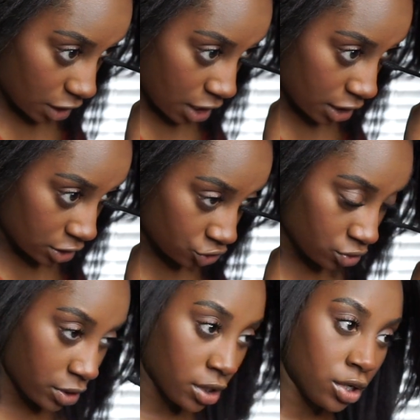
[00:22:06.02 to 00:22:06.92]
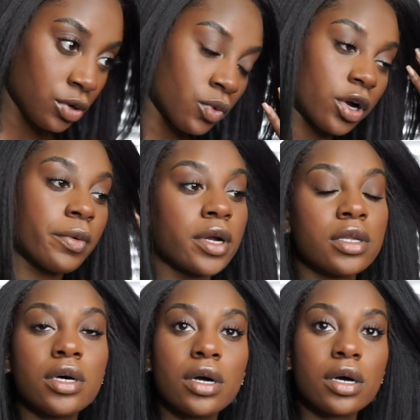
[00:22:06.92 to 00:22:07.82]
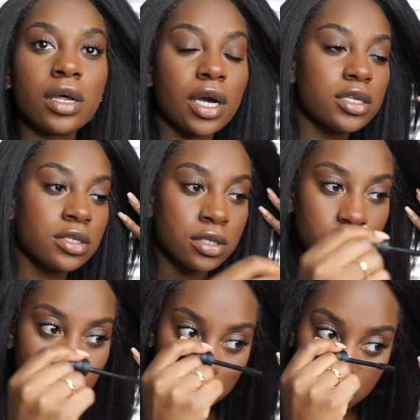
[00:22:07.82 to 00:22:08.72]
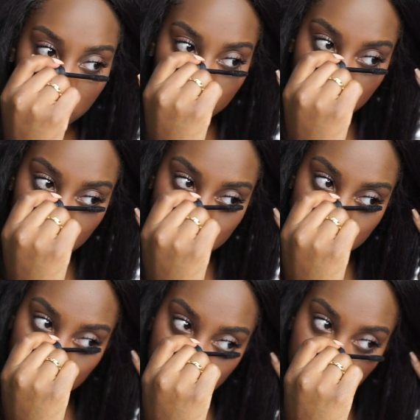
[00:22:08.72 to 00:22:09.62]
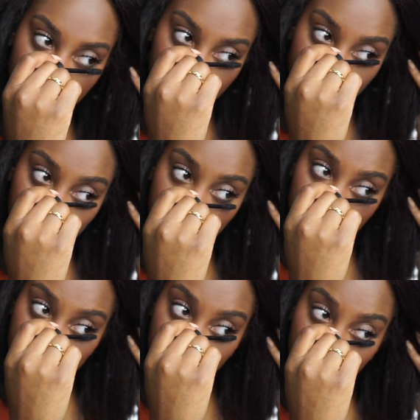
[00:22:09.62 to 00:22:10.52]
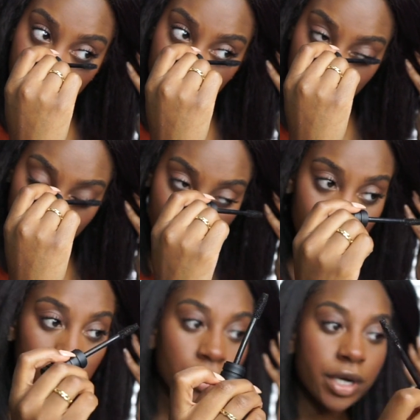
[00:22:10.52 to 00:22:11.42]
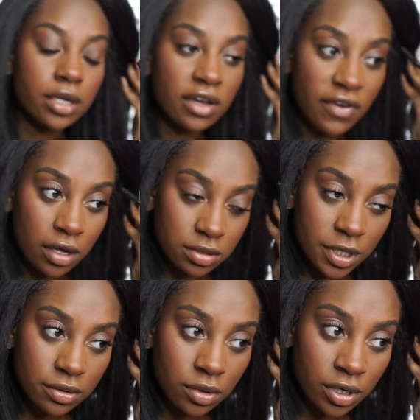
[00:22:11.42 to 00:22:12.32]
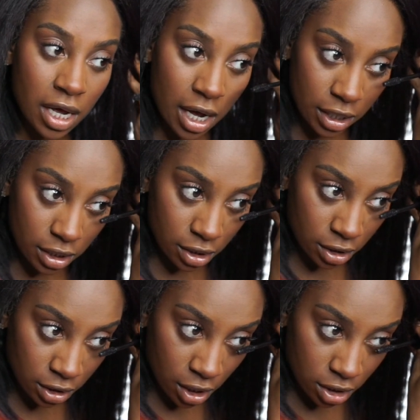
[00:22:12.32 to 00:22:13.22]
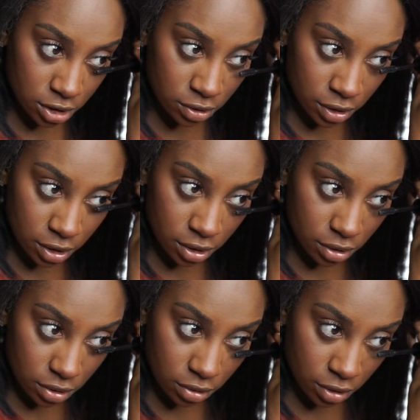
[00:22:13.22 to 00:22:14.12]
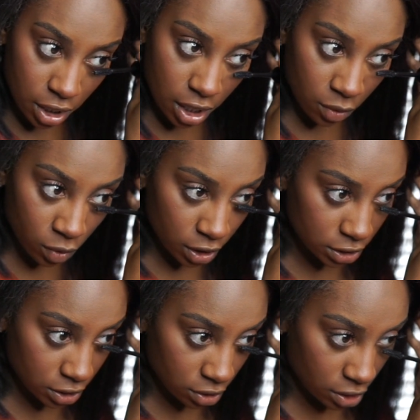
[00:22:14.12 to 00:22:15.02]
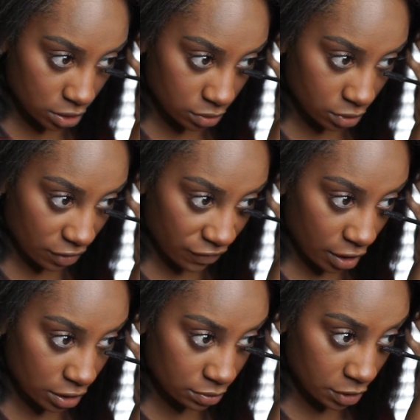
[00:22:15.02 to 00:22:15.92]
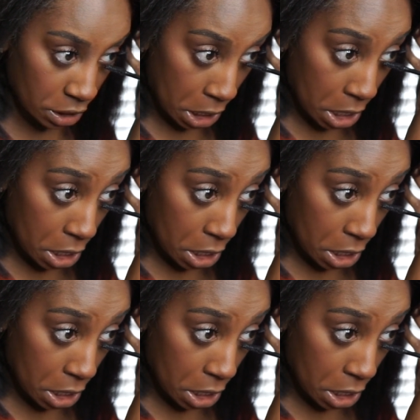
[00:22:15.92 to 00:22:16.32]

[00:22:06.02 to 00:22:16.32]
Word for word: I enjoy a good workwear look. Like, I just do. Anybody else? Is anybody, like, not a lawyer that follows me? Or not a law student? Or not wanting to go to law school that follows me?